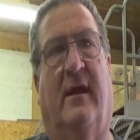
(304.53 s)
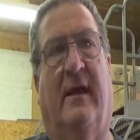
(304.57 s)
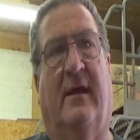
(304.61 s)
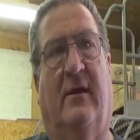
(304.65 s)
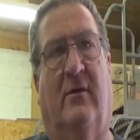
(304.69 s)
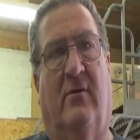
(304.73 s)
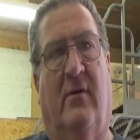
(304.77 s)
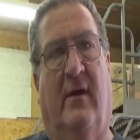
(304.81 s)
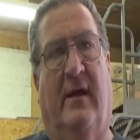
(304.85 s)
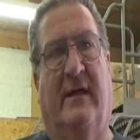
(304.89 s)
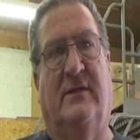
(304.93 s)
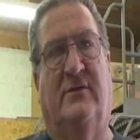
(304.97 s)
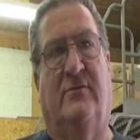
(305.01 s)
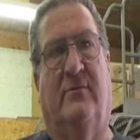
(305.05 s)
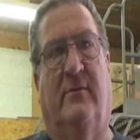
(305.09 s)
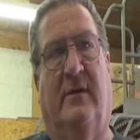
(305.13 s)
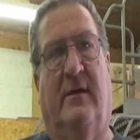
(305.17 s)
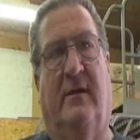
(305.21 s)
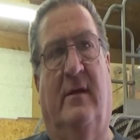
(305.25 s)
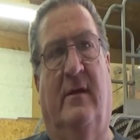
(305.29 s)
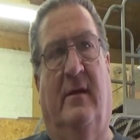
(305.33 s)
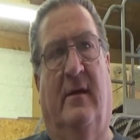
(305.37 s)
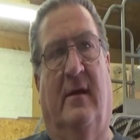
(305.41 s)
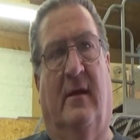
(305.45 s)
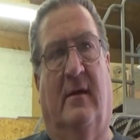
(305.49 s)
like Christ would
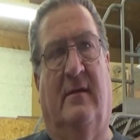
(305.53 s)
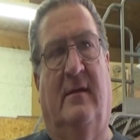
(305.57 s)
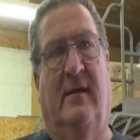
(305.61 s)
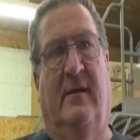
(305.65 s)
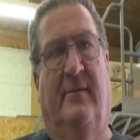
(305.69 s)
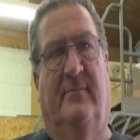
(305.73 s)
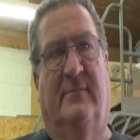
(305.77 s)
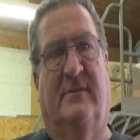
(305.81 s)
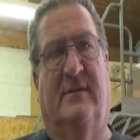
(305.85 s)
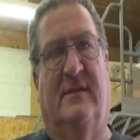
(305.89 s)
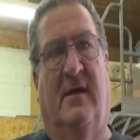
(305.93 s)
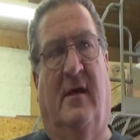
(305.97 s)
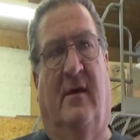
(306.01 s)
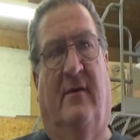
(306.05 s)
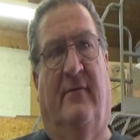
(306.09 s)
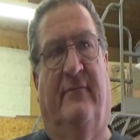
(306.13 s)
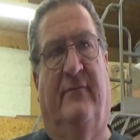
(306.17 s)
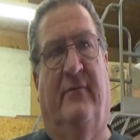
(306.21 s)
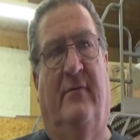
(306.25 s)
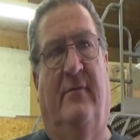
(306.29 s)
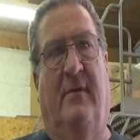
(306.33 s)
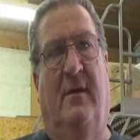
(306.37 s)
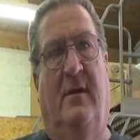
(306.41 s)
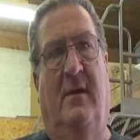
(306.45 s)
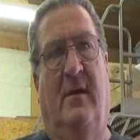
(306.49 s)
conduct himself.
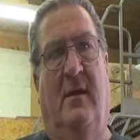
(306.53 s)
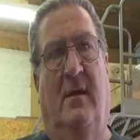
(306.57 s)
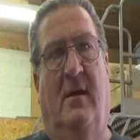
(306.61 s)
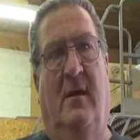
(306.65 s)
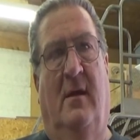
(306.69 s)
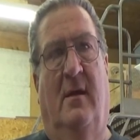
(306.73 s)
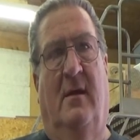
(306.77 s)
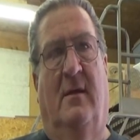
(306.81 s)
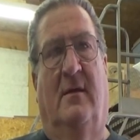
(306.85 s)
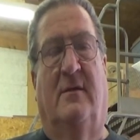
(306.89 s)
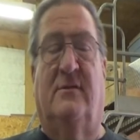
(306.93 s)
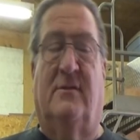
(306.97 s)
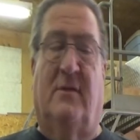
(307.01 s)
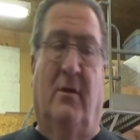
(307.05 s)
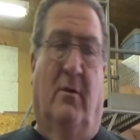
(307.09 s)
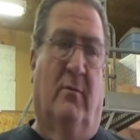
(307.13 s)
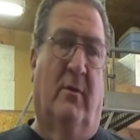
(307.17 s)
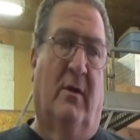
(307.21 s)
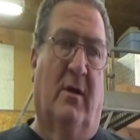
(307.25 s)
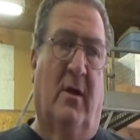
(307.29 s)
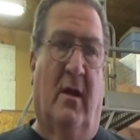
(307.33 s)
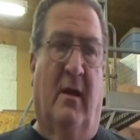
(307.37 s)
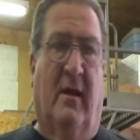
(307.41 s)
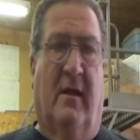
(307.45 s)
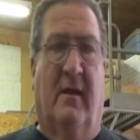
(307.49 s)
So
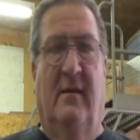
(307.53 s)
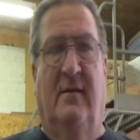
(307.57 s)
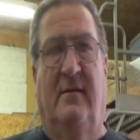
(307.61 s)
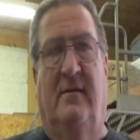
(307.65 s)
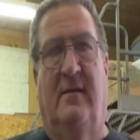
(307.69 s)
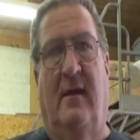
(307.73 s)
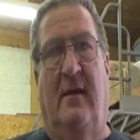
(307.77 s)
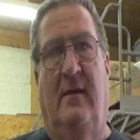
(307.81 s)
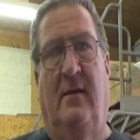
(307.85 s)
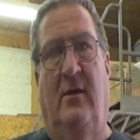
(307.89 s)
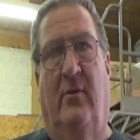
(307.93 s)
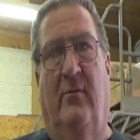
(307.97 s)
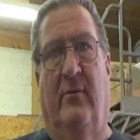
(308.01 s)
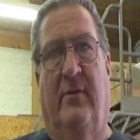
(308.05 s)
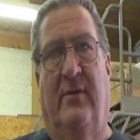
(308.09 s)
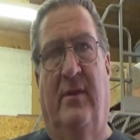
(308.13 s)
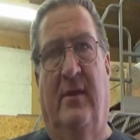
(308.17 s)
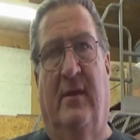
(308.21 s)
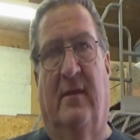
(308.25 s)
we're going to continue with